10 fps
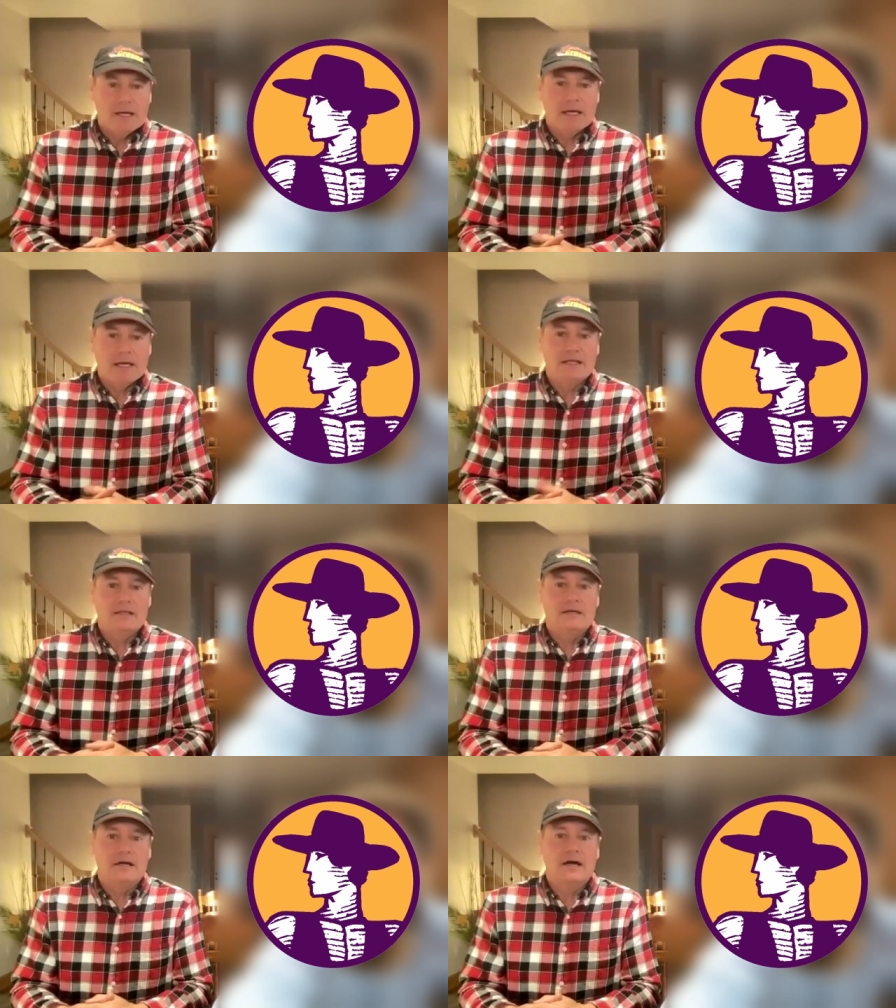
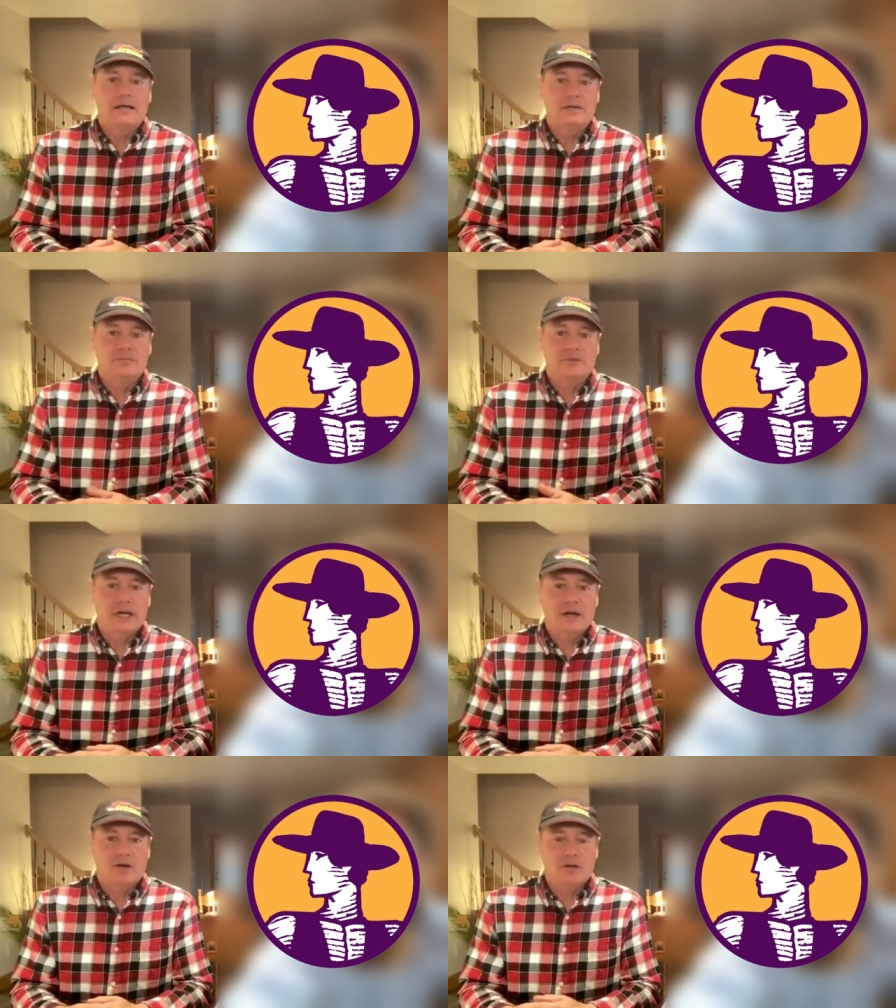And I am
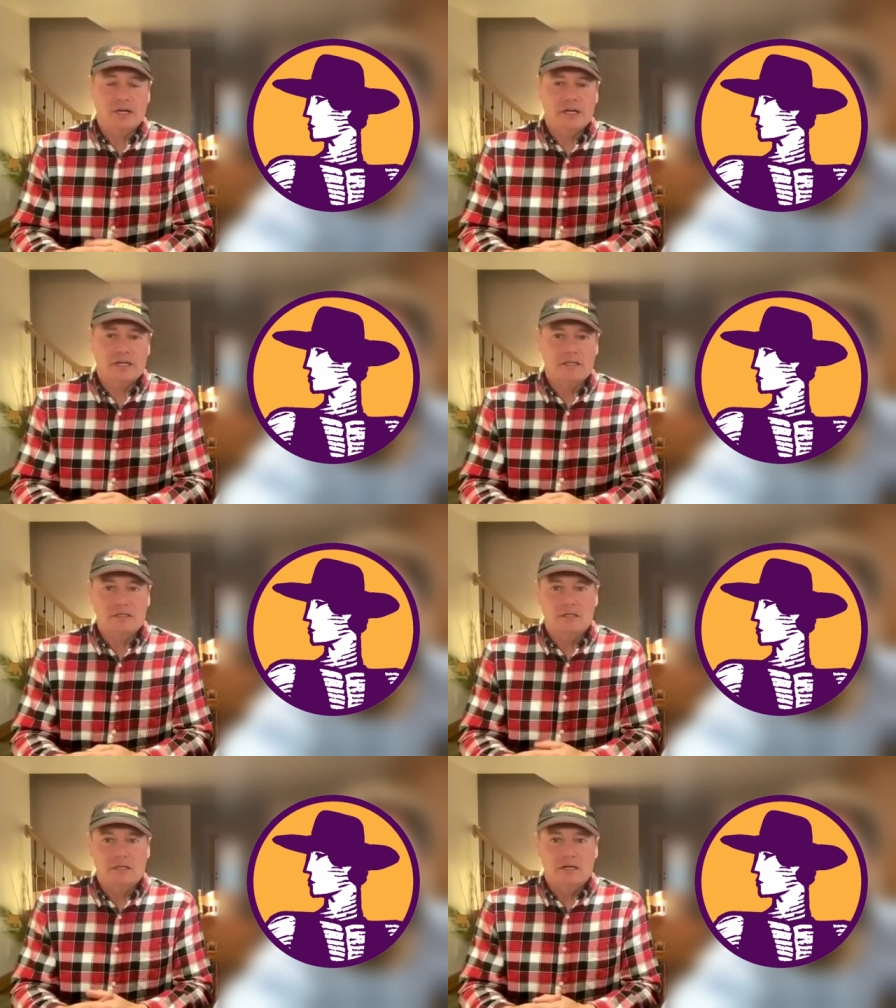now a,